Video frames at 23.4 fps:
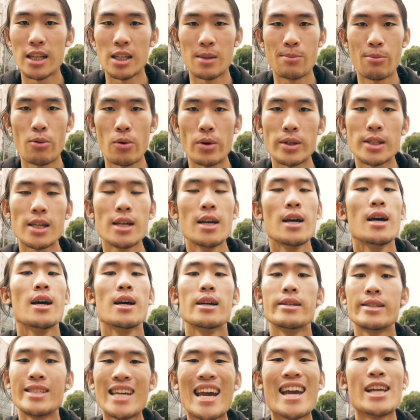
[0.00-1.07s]
at this point.
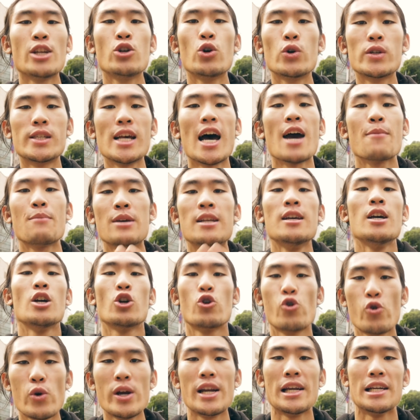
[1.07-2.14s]
10 years I've been
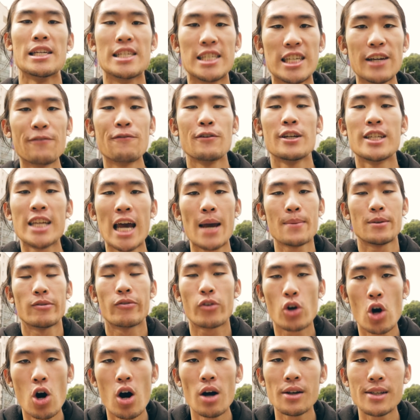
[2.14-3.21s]
creating different types of
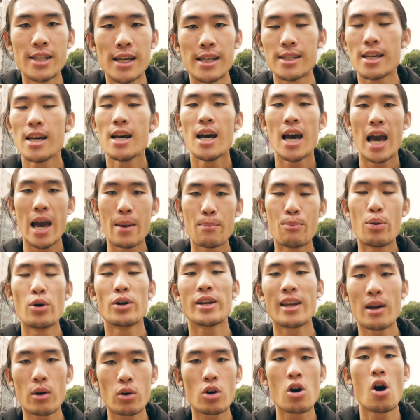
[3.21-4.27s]
content and
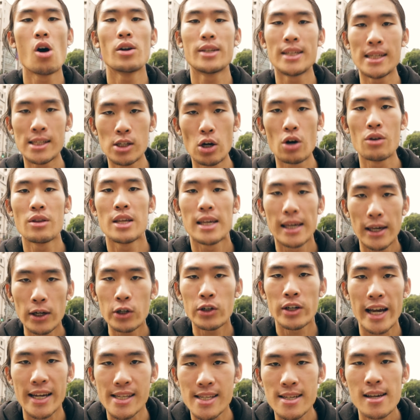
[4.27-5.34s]
putting out content on the
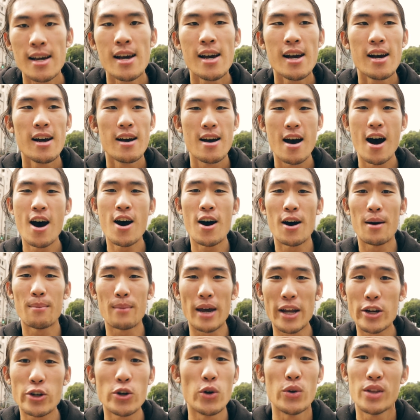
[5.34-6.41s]
internet.
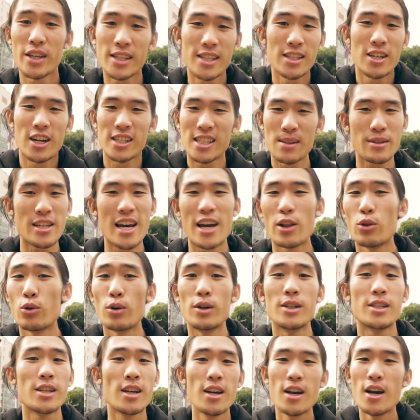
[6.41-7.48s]
And you know, this is not something that I
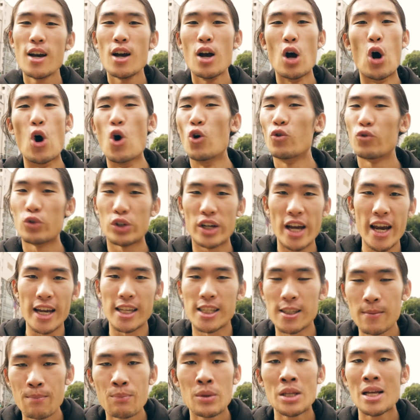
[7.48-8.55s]
learned
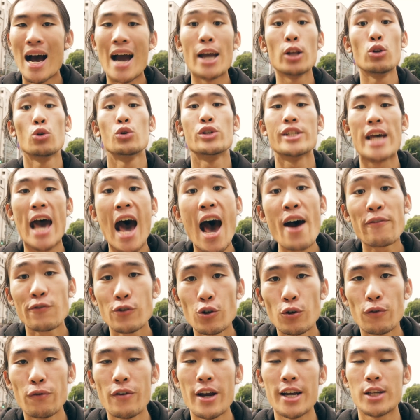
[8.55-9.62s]
overnight. I learned
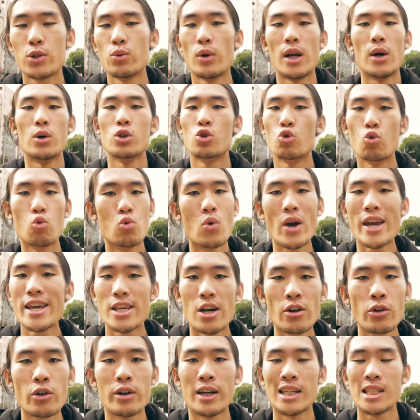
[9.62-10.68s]
After Effects when I was way
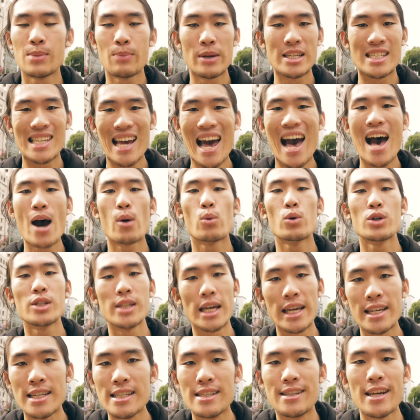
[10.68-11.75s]
younger, and I spent hours
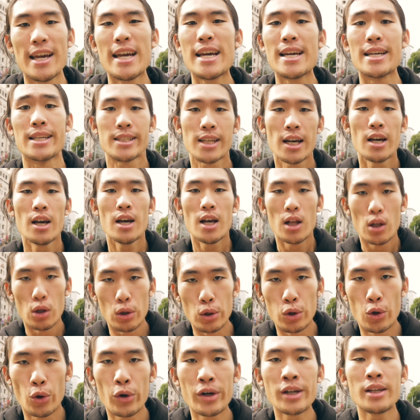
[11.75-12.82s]
and days
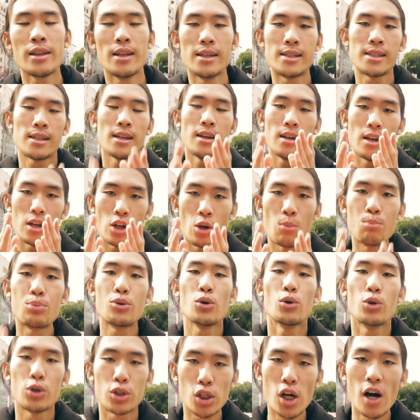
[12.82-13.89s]
learning this
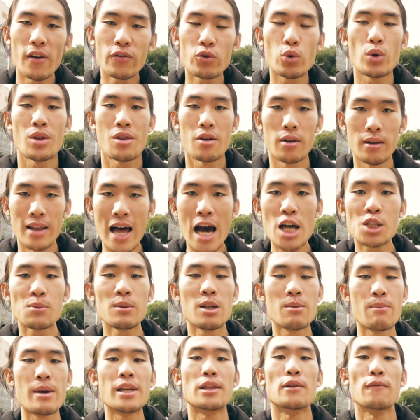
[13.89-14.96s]
computer software that allows me
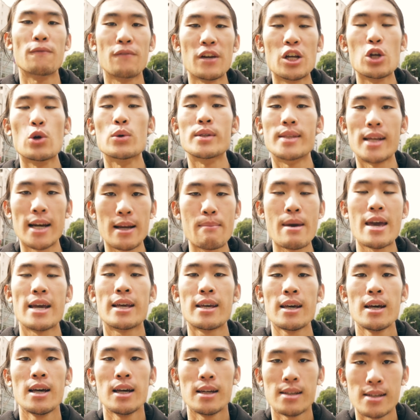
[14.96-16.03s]
to make the videos that I make
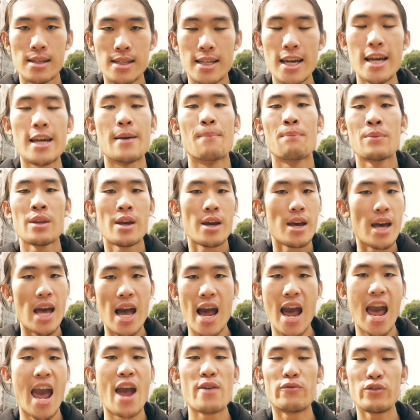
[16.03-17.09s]
today.
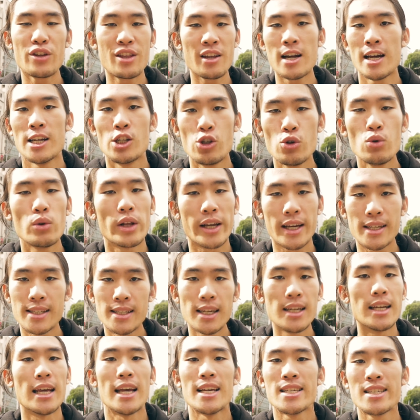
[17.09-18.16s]
Everything I do, like I
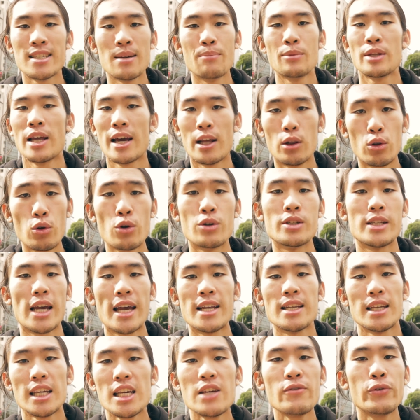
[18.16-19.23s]
said, is something I learned.
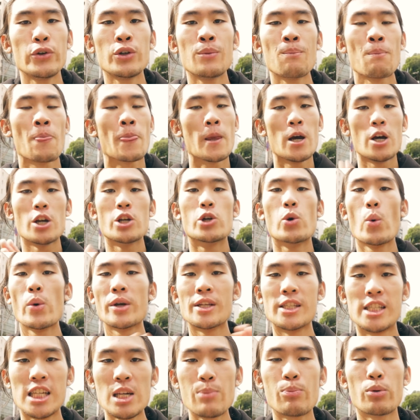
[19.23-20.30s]
And even
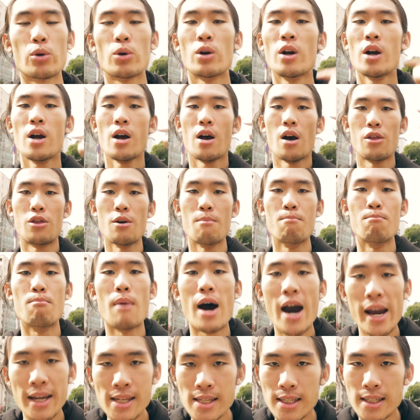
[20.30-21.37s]
going deeper, the
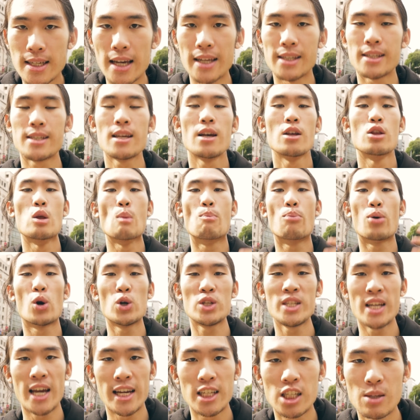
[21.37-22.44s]
mindsets, the
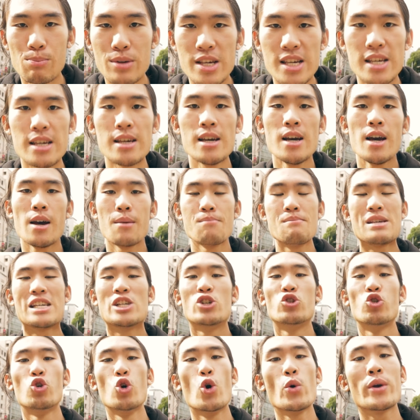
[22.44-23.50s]
person I had to be, me
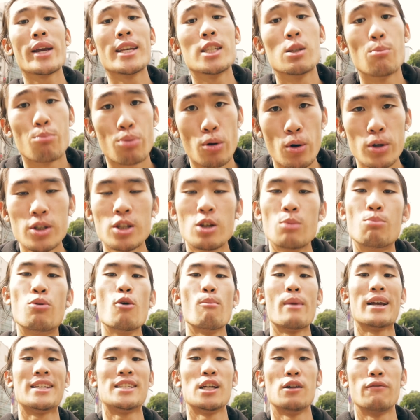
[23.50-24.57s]
growing as a person, to
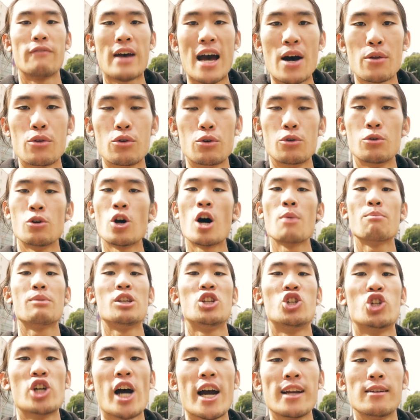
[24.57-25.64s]
put myself out there and not be
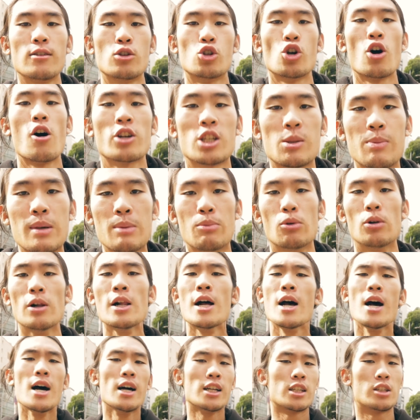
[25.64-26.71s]
shy to talk to people,
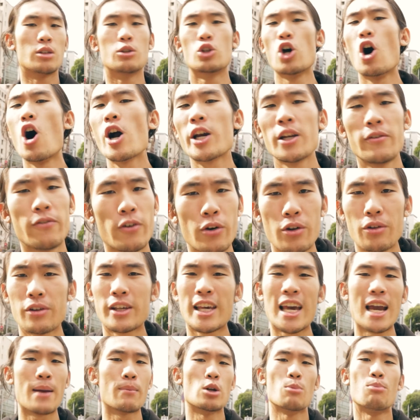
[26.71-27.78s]
to talk in front of
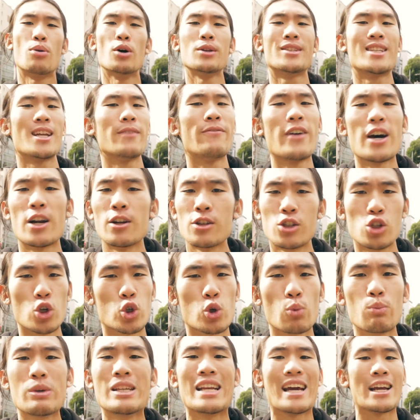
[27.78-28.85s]
the camera, to put stuff out on
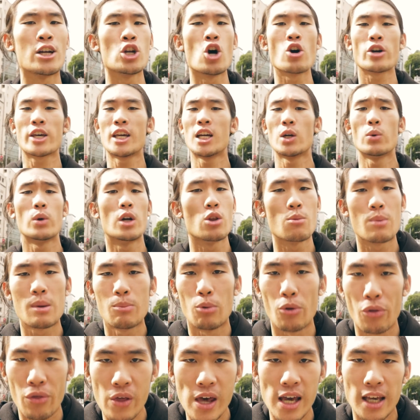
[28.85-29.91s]
social media and not care what other
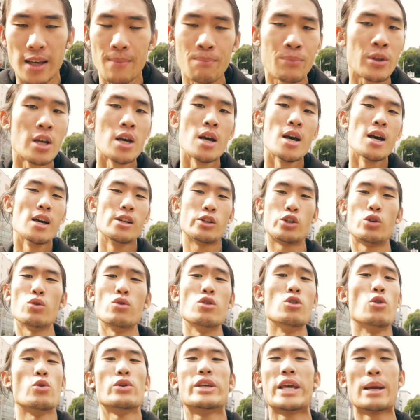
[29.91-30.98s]
people think, to,
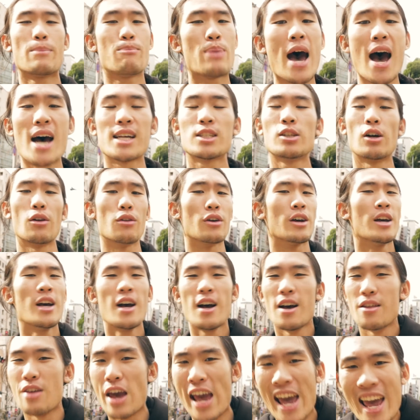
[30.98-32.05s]
you know, get past all the
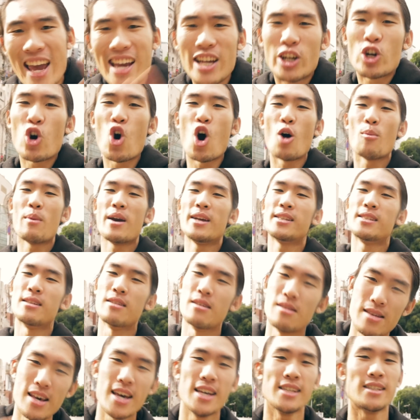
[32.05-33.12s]
hate comments and
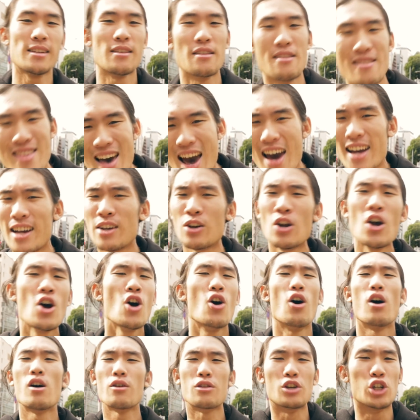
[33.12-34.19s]
the this and that and
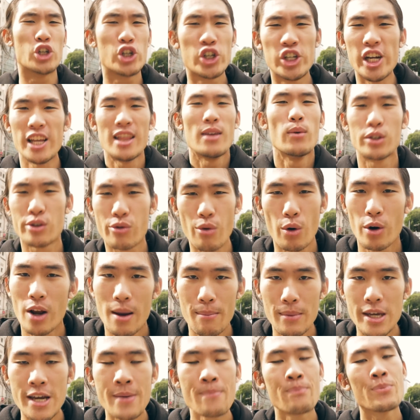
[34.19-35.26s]
all the shit that was thrown
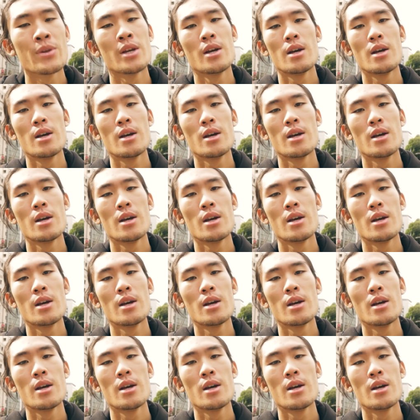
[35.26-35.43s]
at me.